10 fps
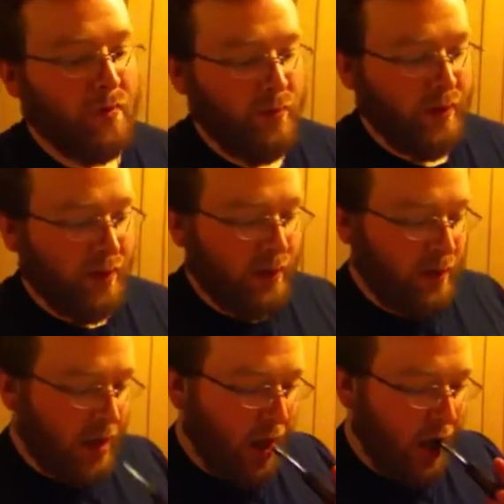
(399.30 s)
But
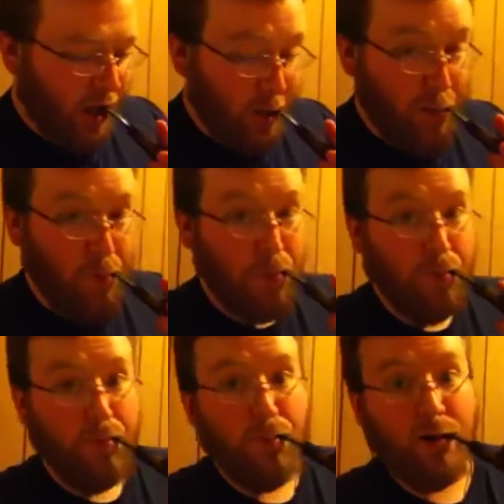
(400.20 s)

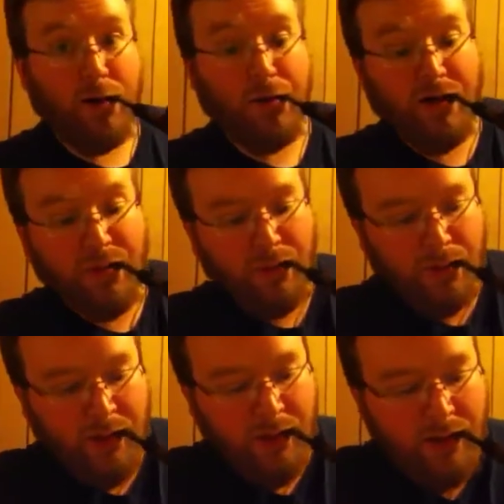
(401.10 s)
pardon me a
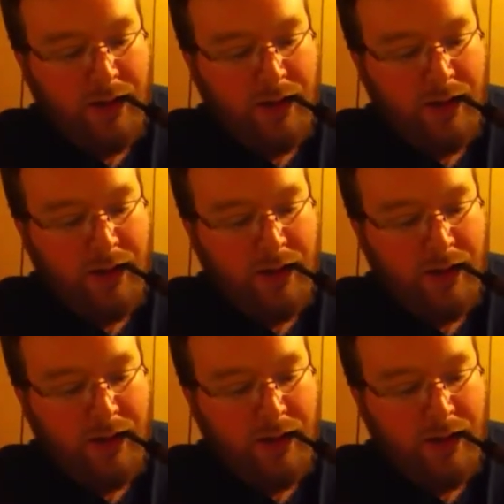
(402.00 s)
moment.